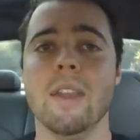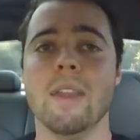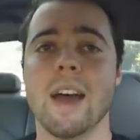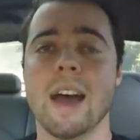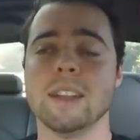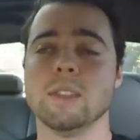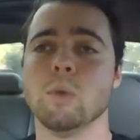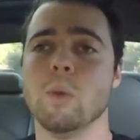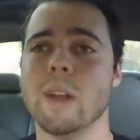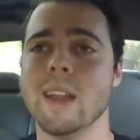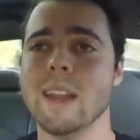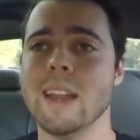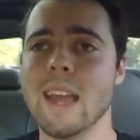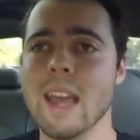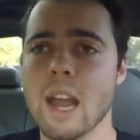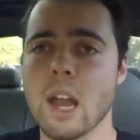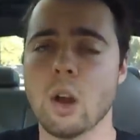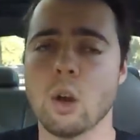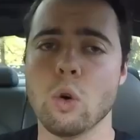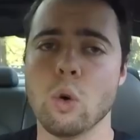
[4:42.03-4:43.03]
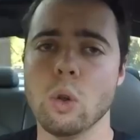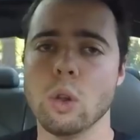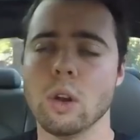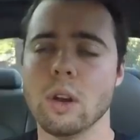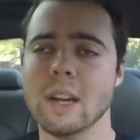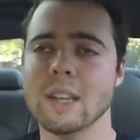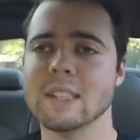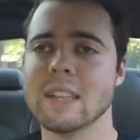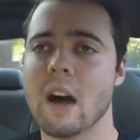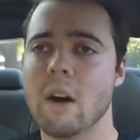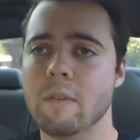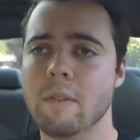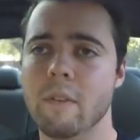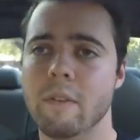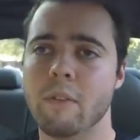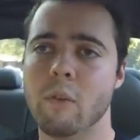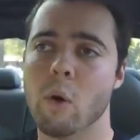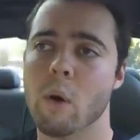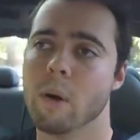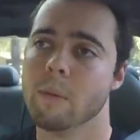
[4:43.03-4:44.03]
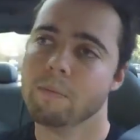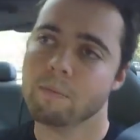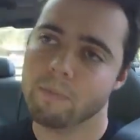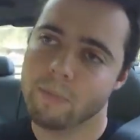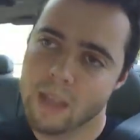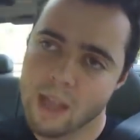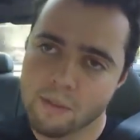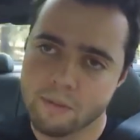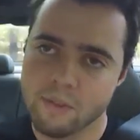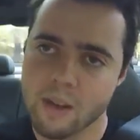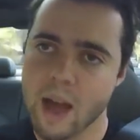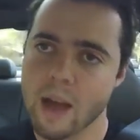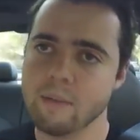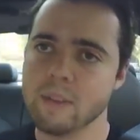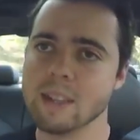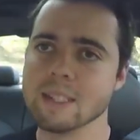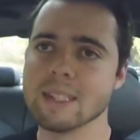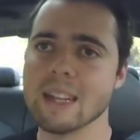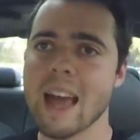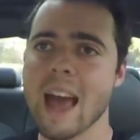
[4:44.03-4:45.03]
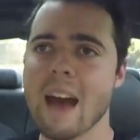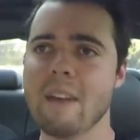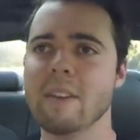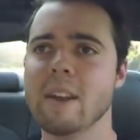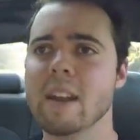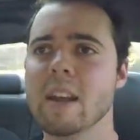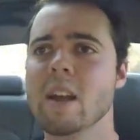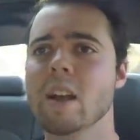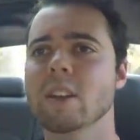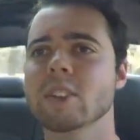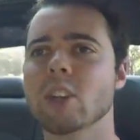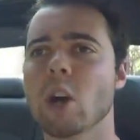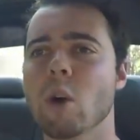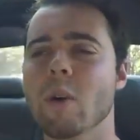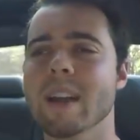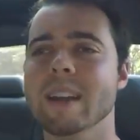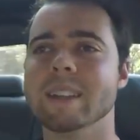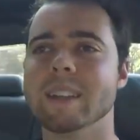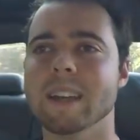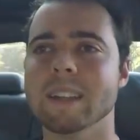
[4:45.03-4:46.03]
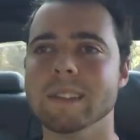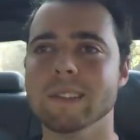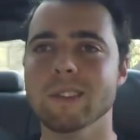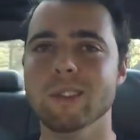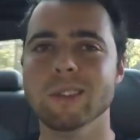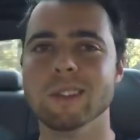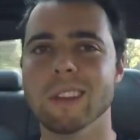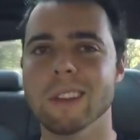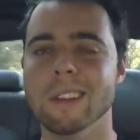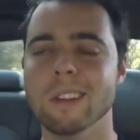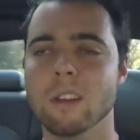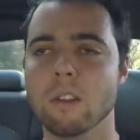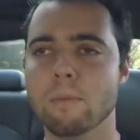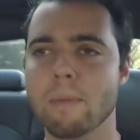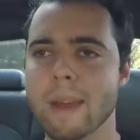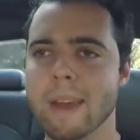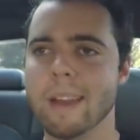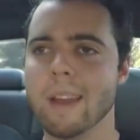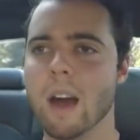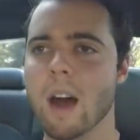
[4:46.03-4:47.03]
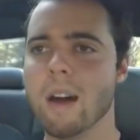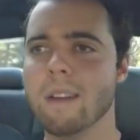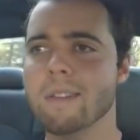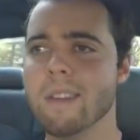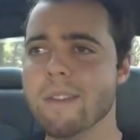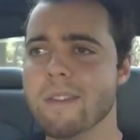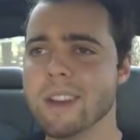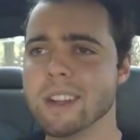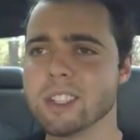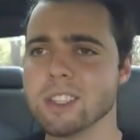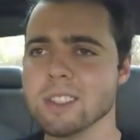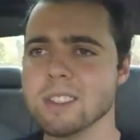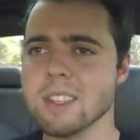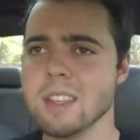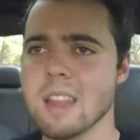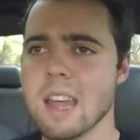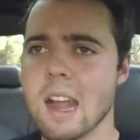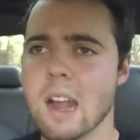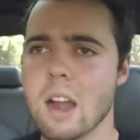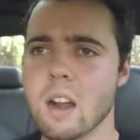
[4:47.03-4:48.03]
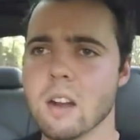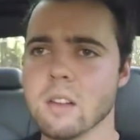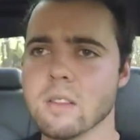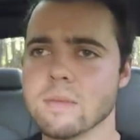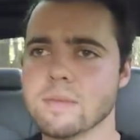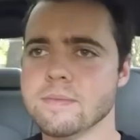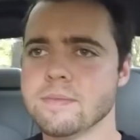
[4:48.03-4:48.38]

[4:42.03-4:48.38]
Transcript: That's what an intercooler is helpful for. The M5 doesn't have it, so it does lose a little bit of efficiency there.